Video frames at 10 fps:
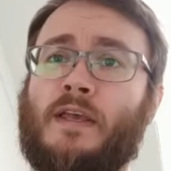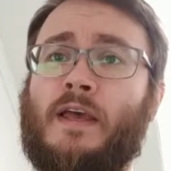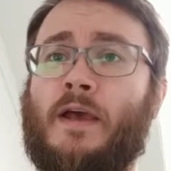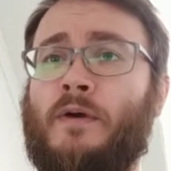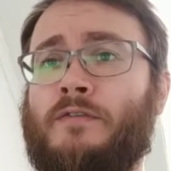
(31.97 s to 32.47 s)

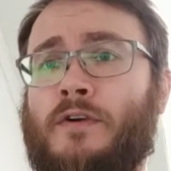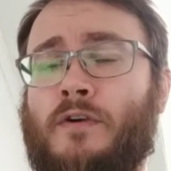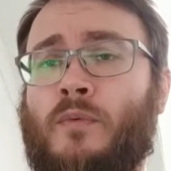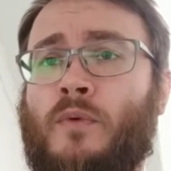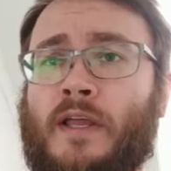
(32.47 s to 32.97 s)
However,
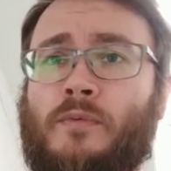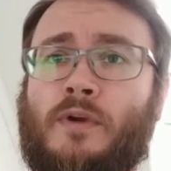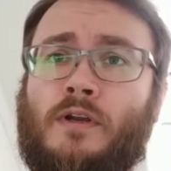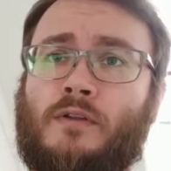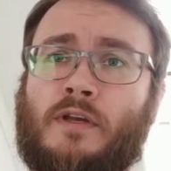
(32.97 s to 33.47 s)
when
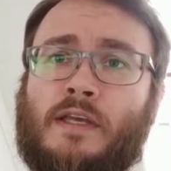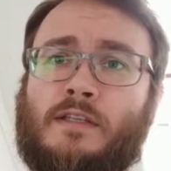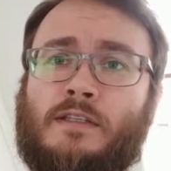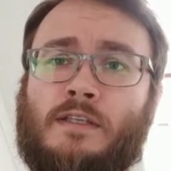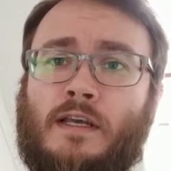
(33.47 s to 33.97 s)
we look
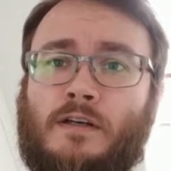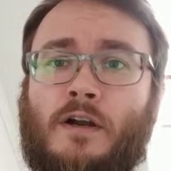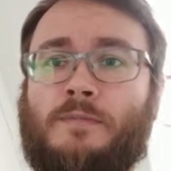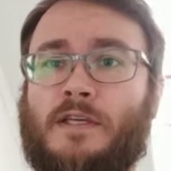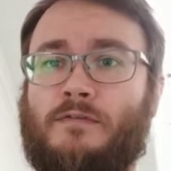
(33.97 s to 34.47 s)
inside our
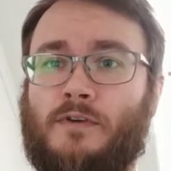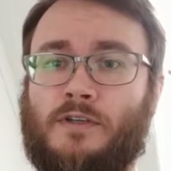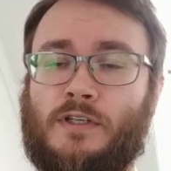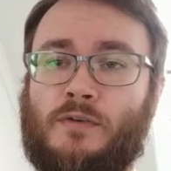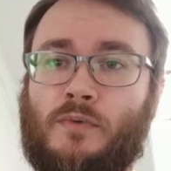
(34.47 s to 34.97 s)
update
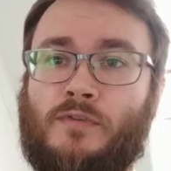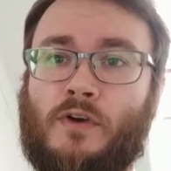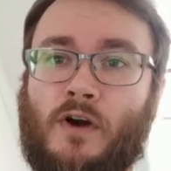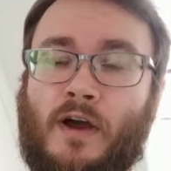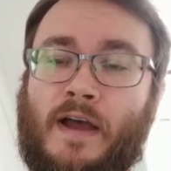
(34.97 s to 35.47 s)
function, we've
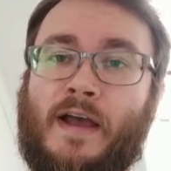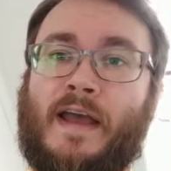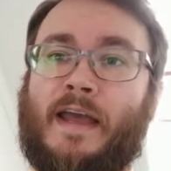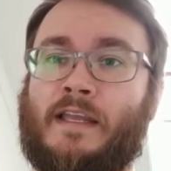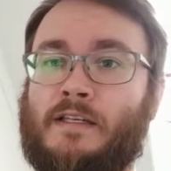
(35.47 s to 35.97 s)
got
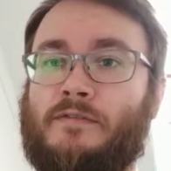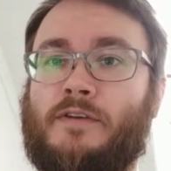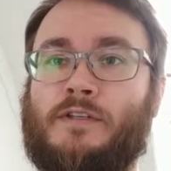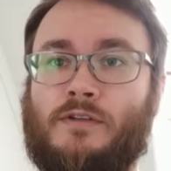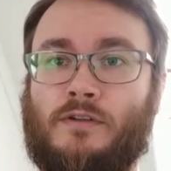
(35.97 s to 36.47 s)

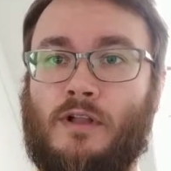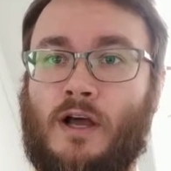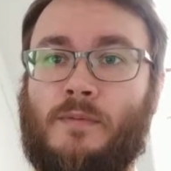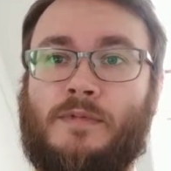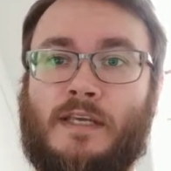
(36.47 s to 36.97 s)
individual
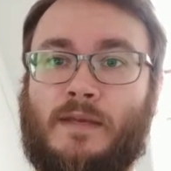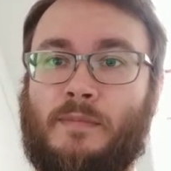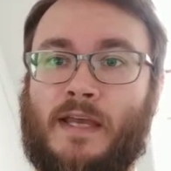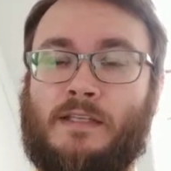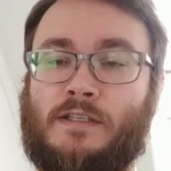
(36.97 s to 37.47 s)
update
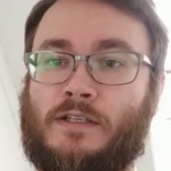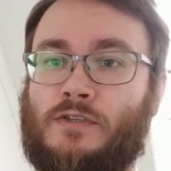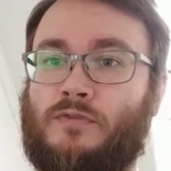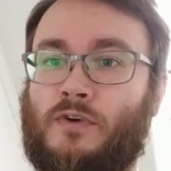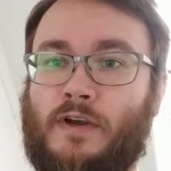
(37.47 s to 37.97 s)
messages
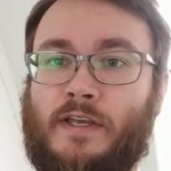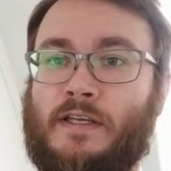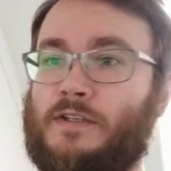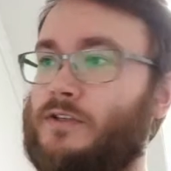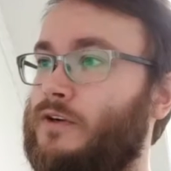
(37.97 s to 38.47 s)
for
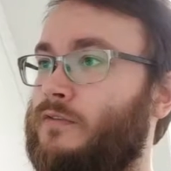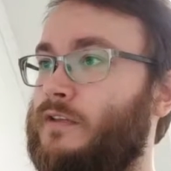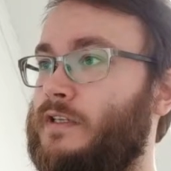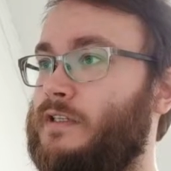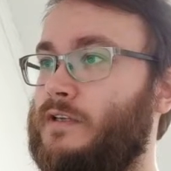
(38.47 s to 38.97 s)
each of
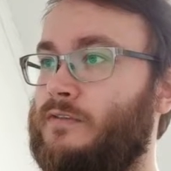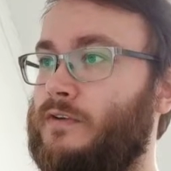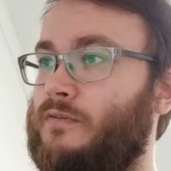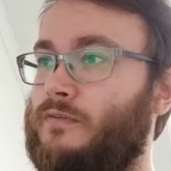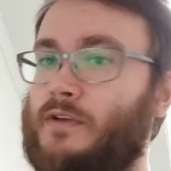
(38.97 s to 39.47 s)
these
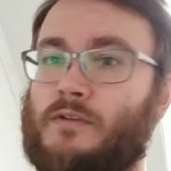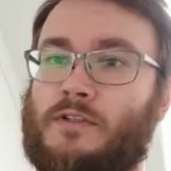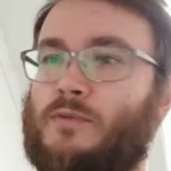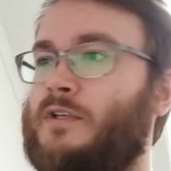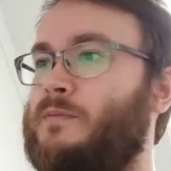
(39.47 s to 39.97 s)
different
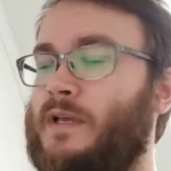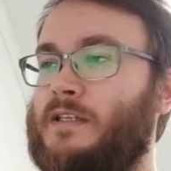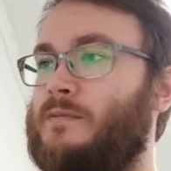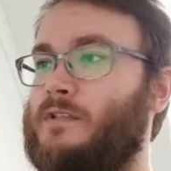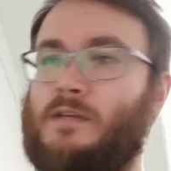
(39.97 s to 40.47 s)
fields, which makes
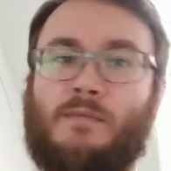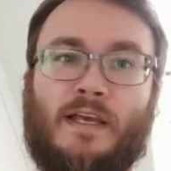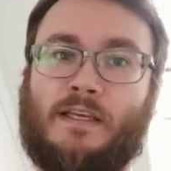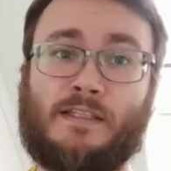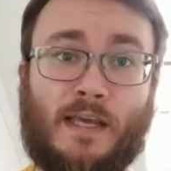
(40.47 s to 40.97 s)
them seem
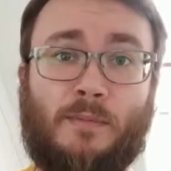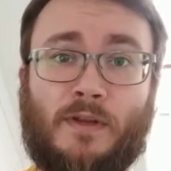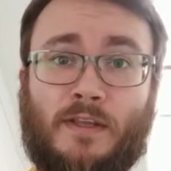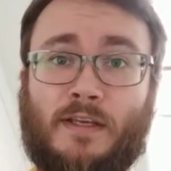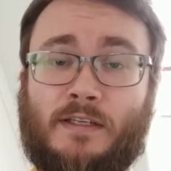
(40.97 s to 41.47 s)
like
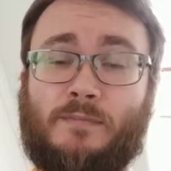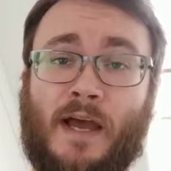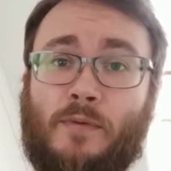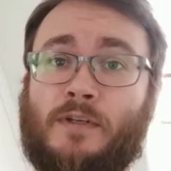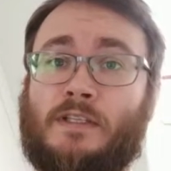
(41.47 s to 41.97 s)
separate things, but
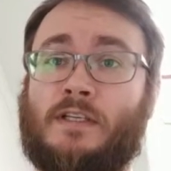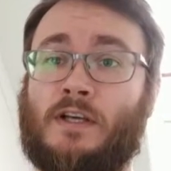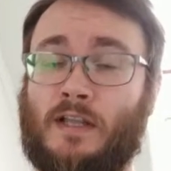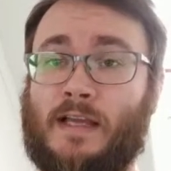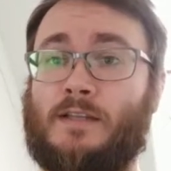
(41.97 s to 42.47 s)
I want to
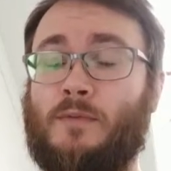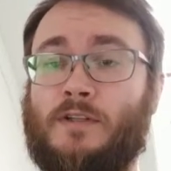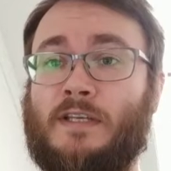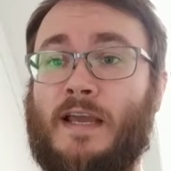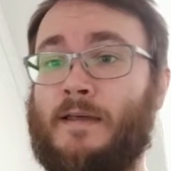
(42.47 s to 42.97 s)
collect them all
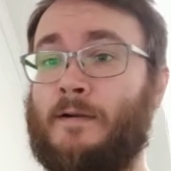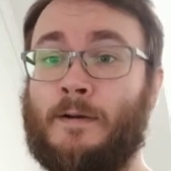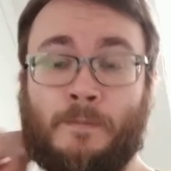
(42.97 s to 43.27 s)
together.